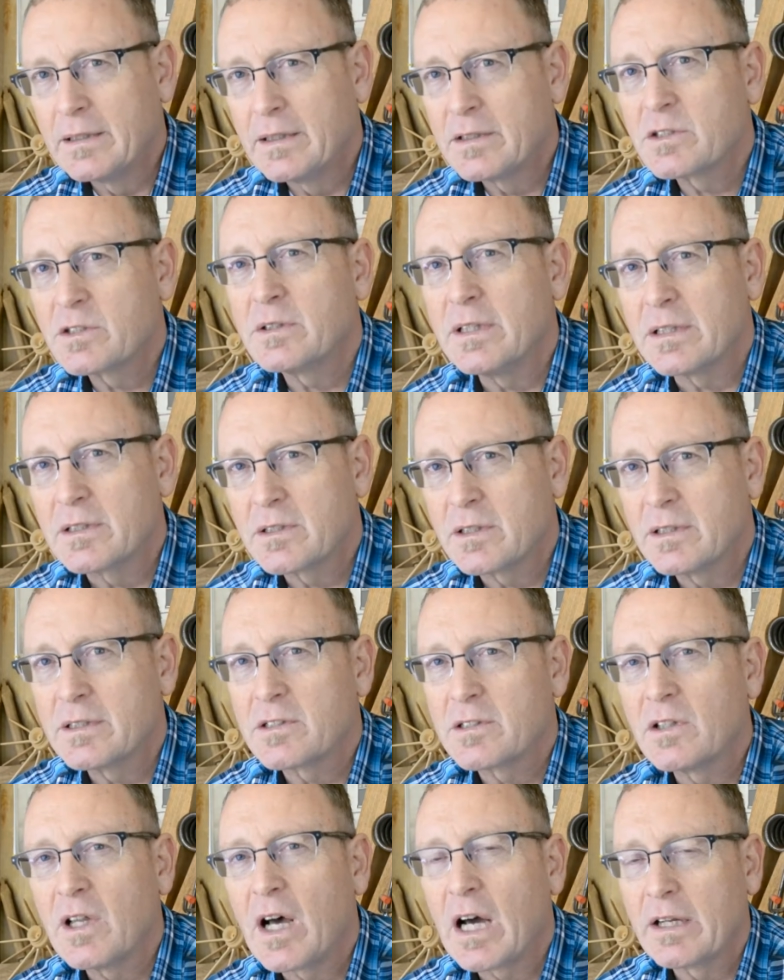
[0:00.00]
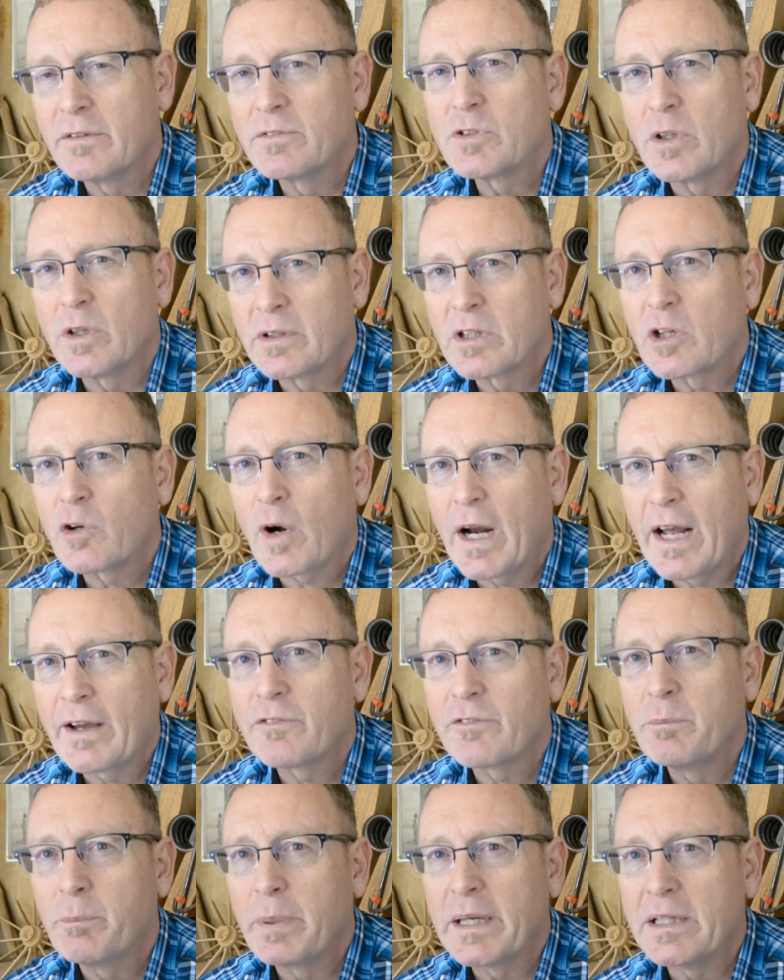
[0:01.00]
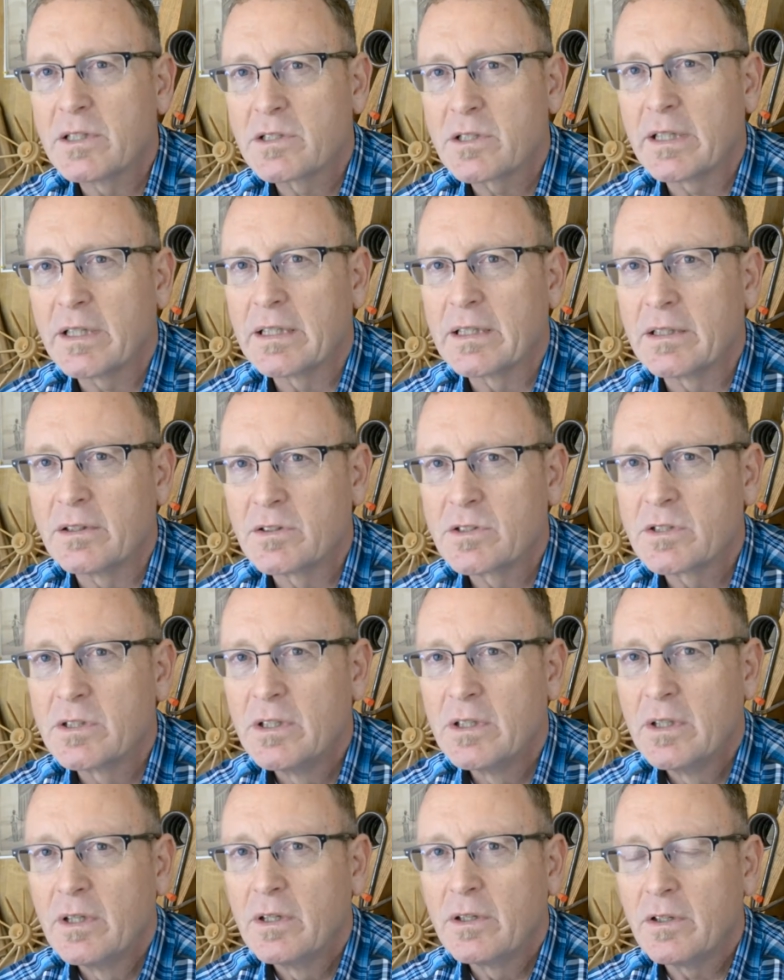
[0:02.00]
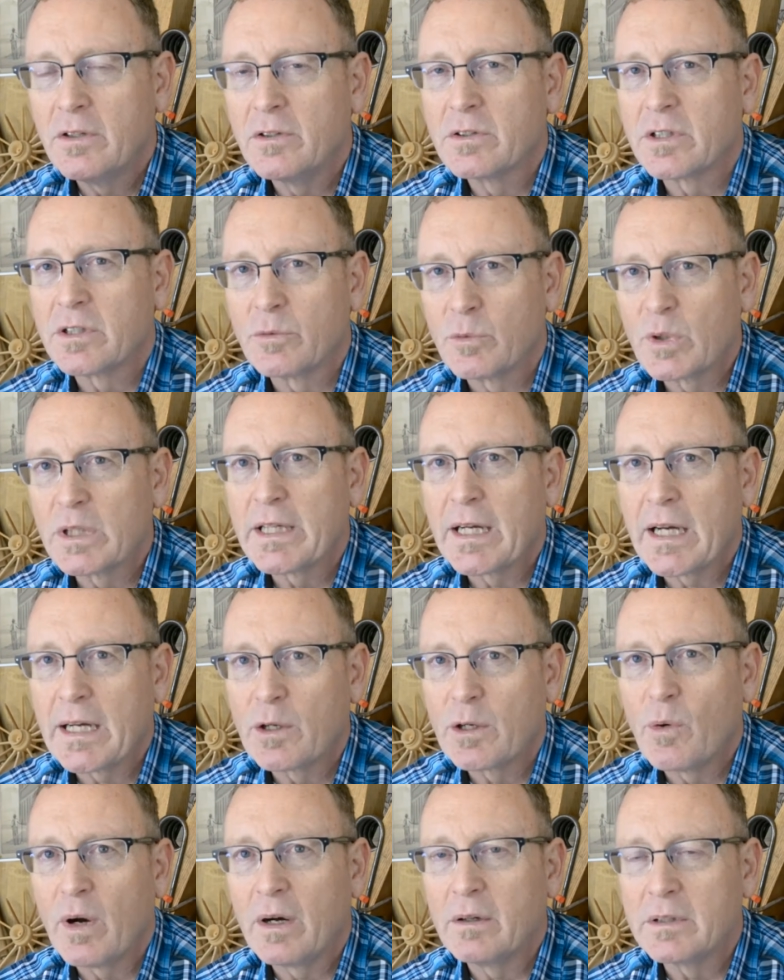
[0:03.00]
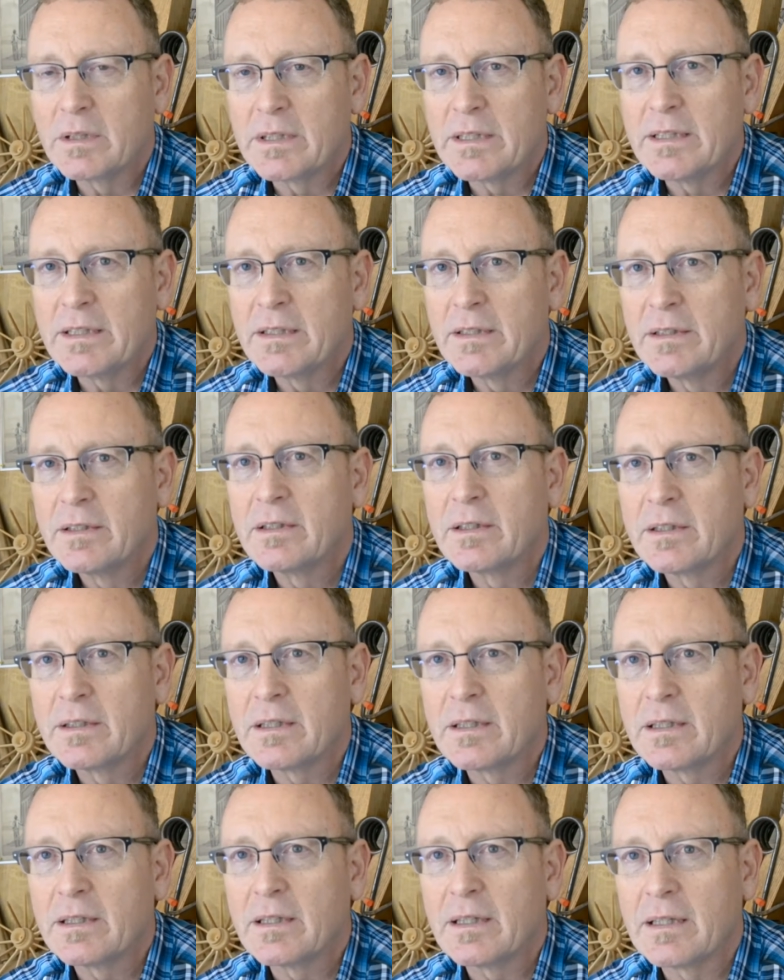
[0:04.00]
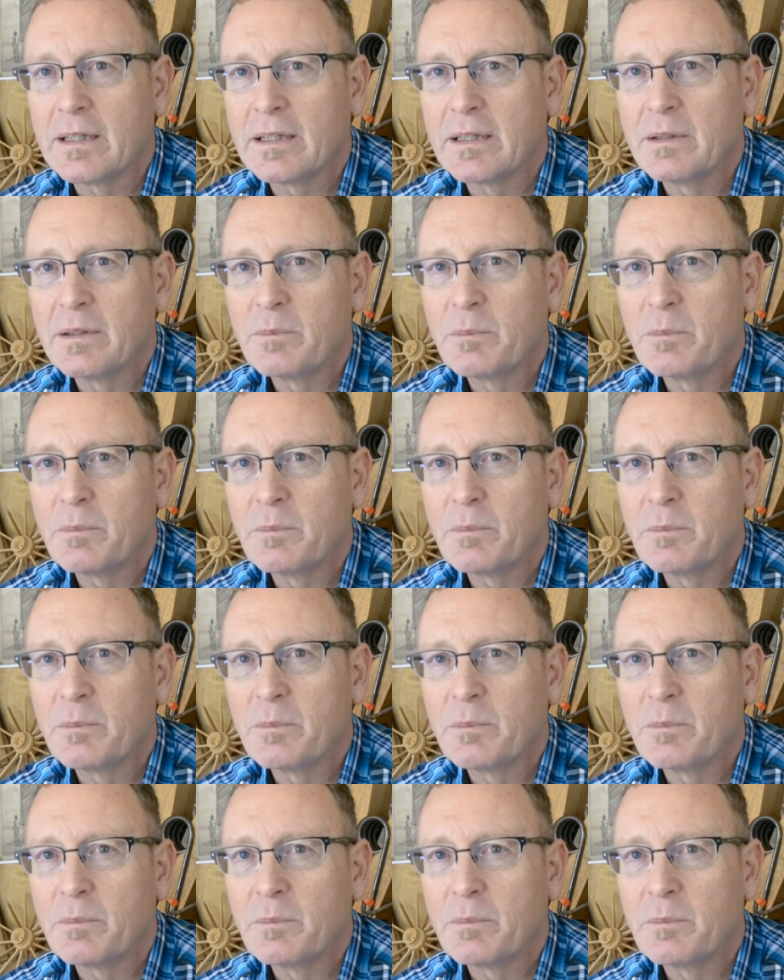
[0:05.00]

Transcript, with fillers: It's, it's, it's a lot of sort of craft-based things using really high quality uh,